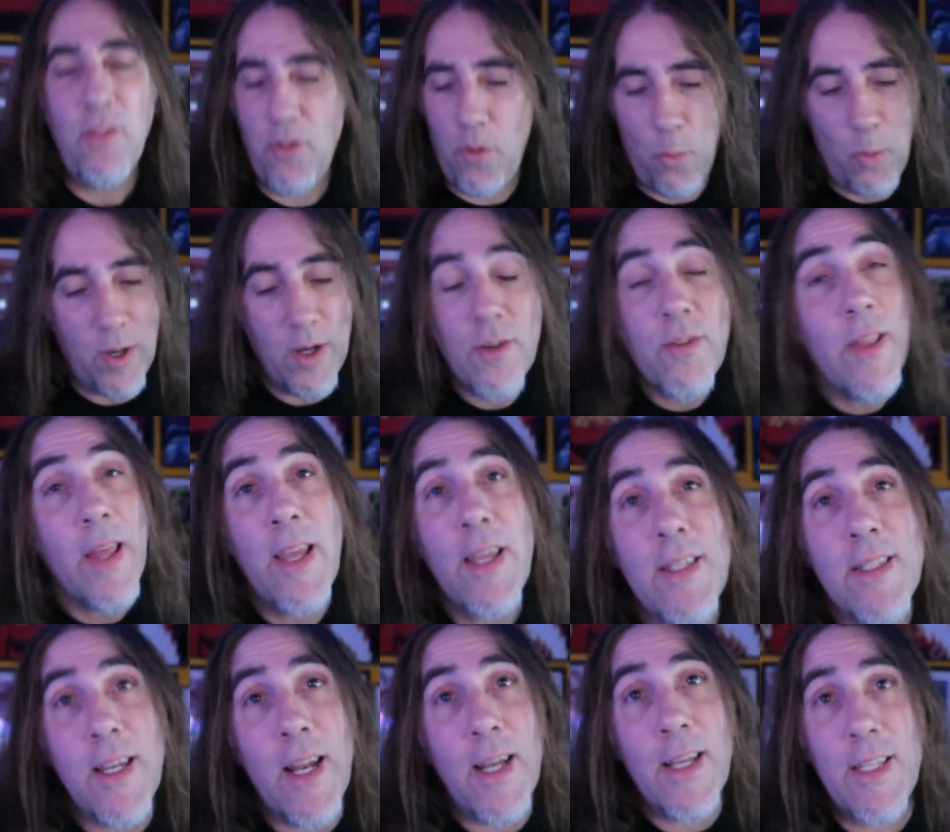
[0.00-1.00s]
The weird
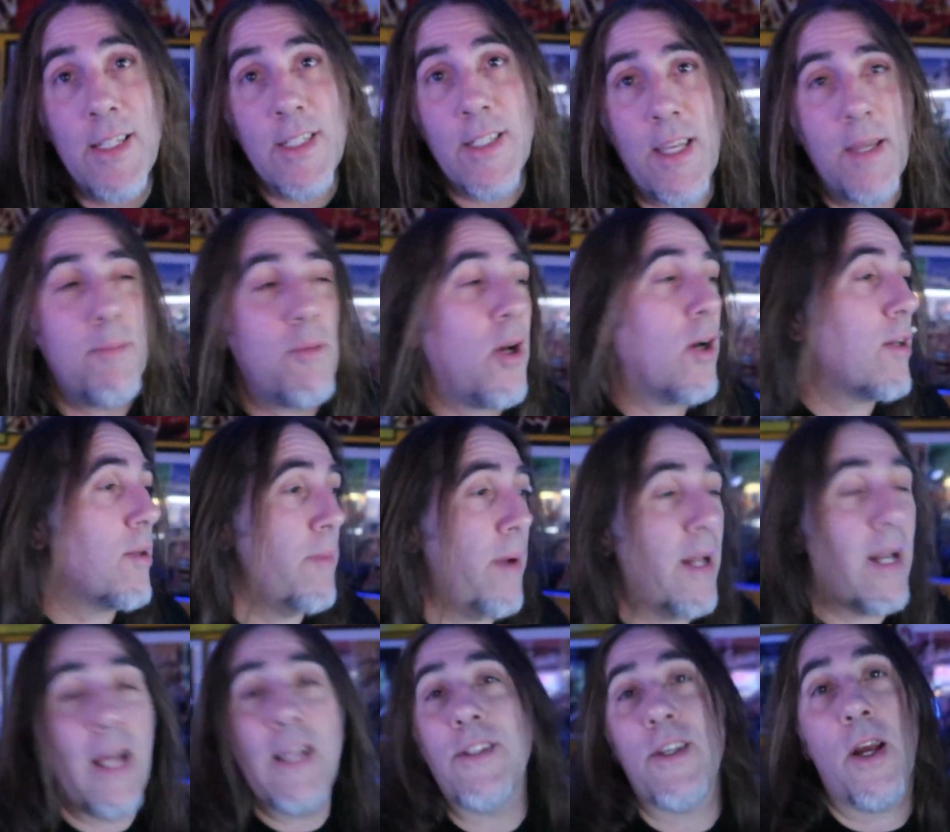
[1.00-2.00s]
things that I just keep talking
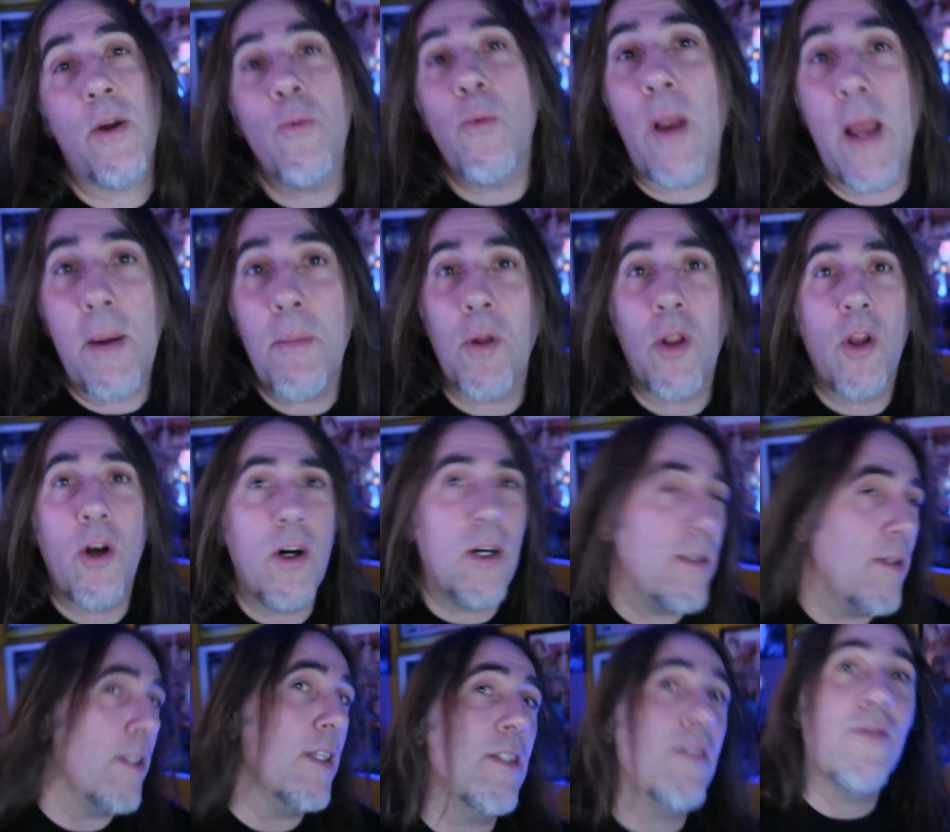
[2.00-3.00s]
about as I ramble
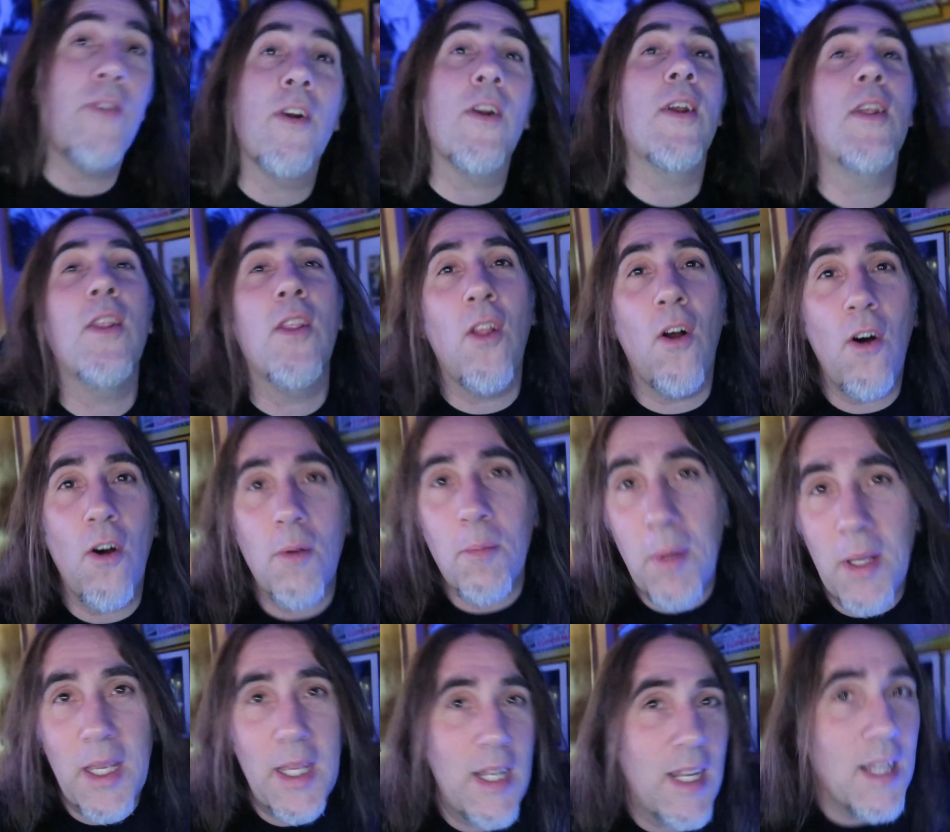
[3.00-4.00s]
on these very long
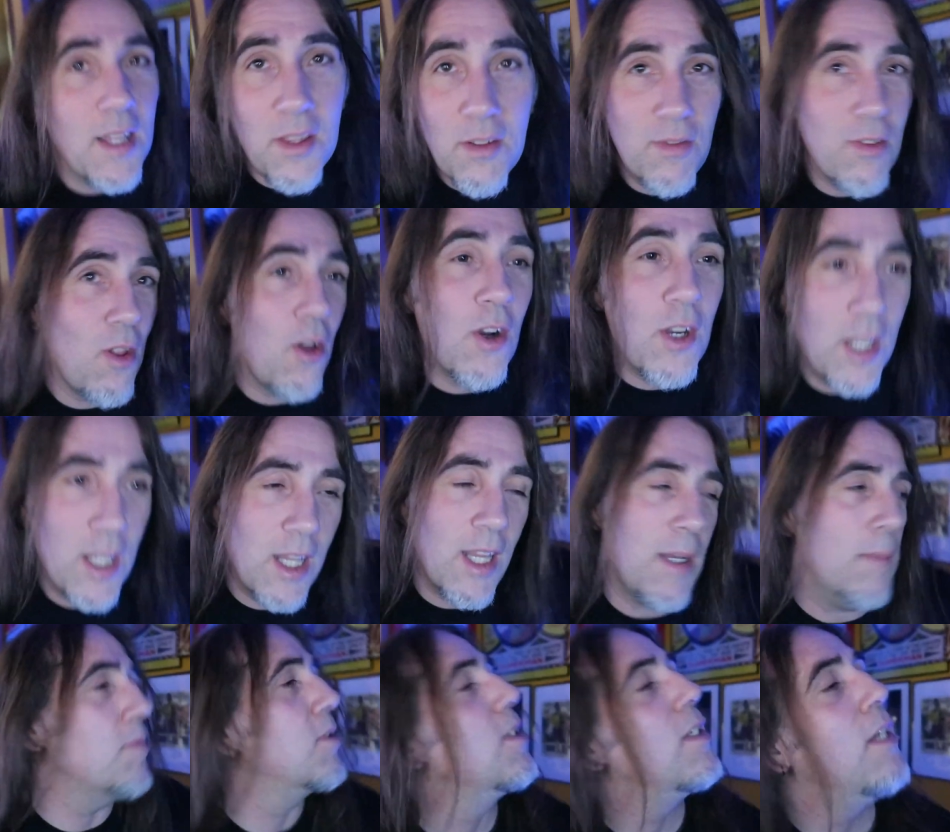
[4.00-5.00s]
beginning of the vlog
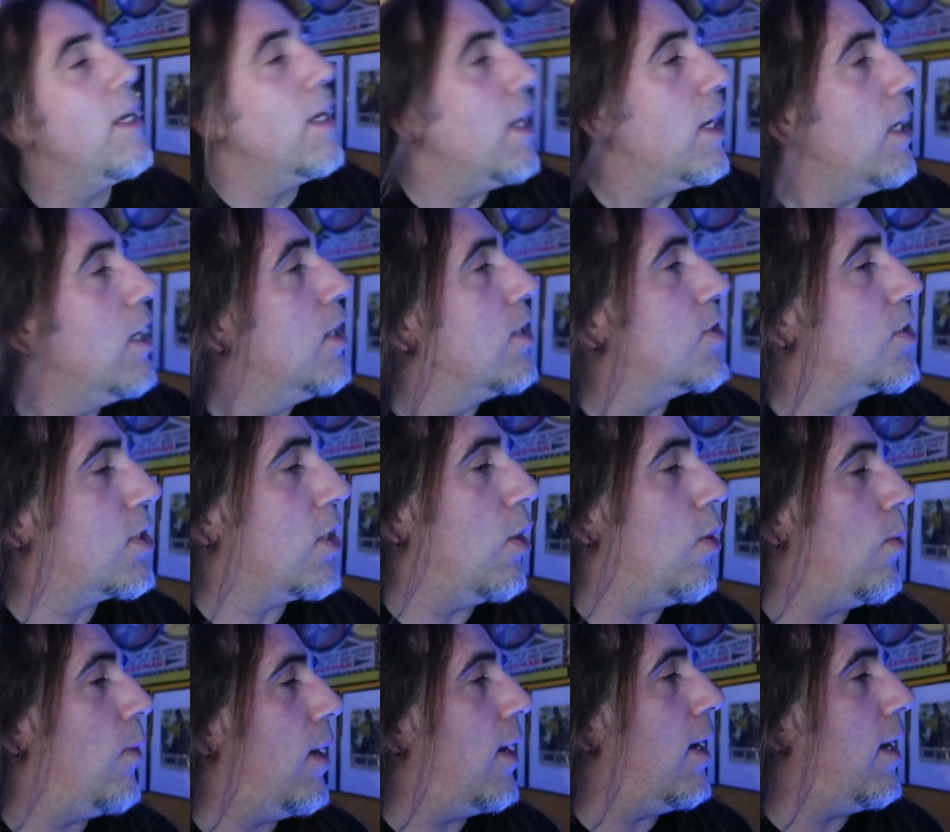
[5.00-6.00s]
clips.
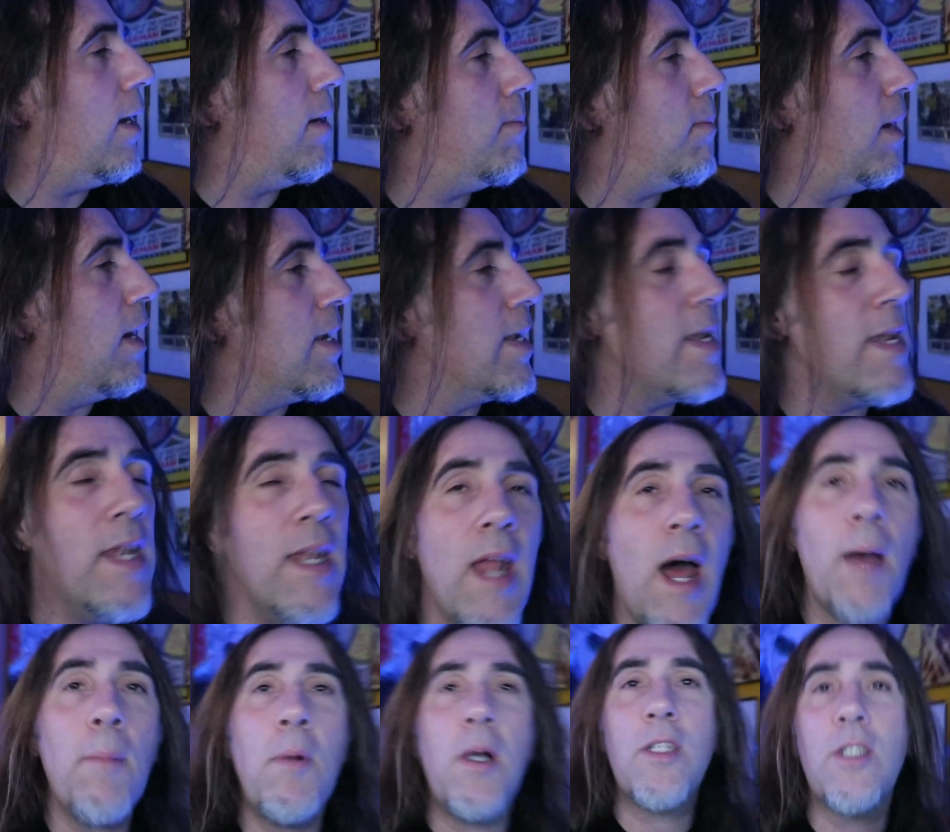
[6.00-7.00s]
So um,
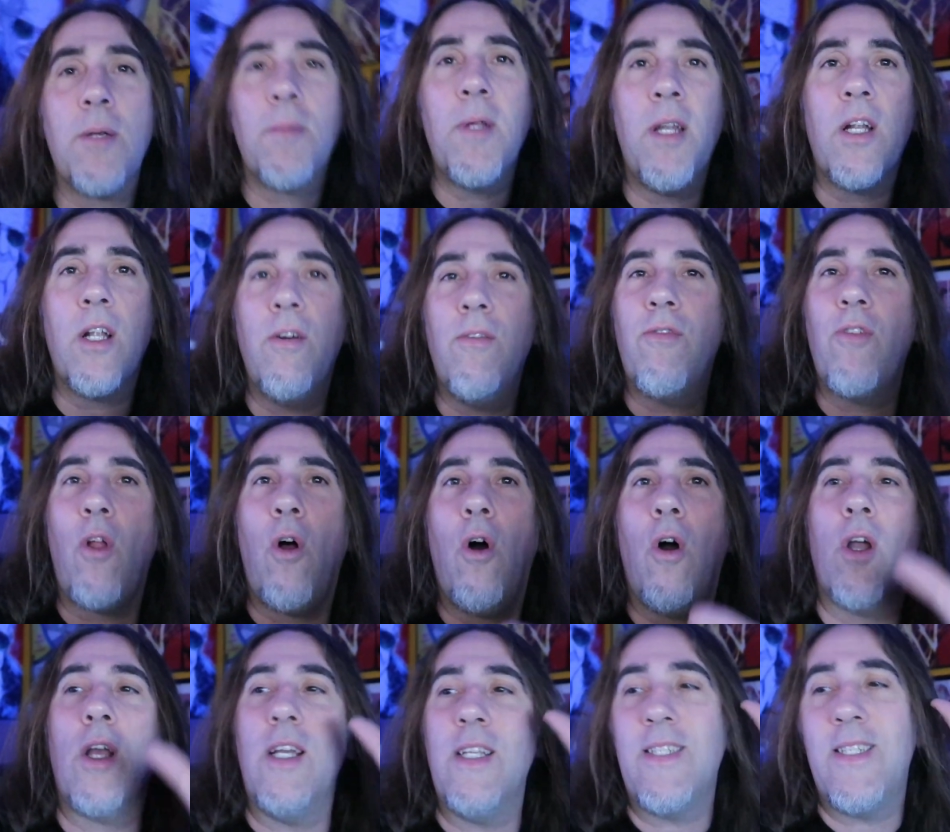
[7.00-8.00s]
not much I'm going to
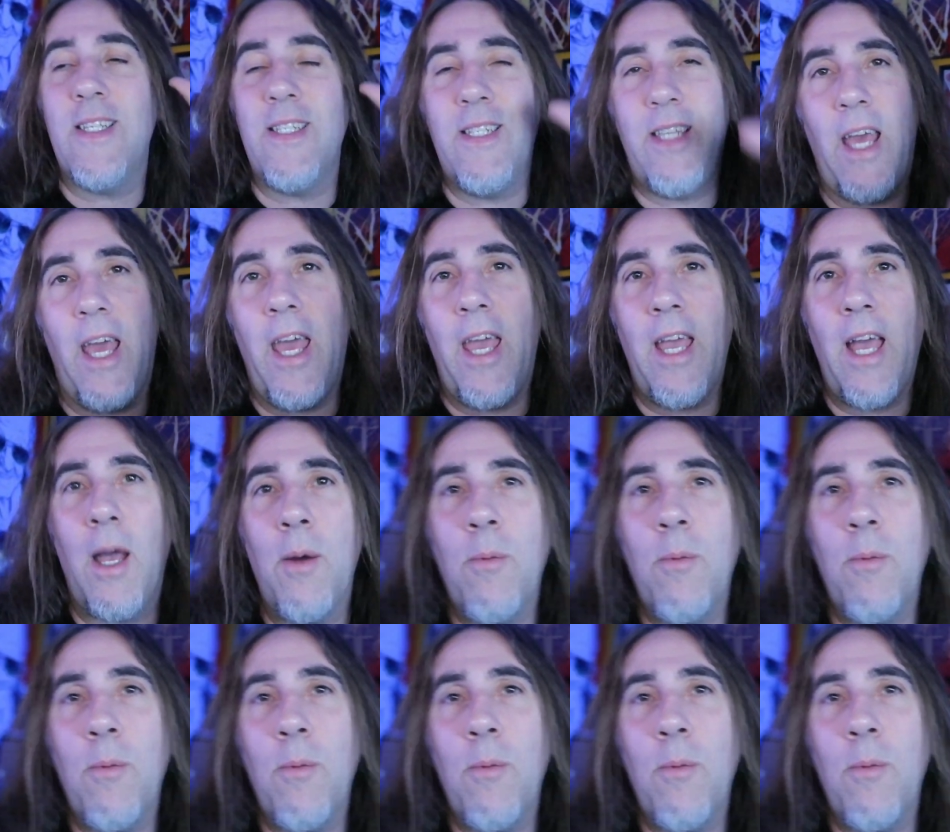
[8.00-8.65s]
vlog today.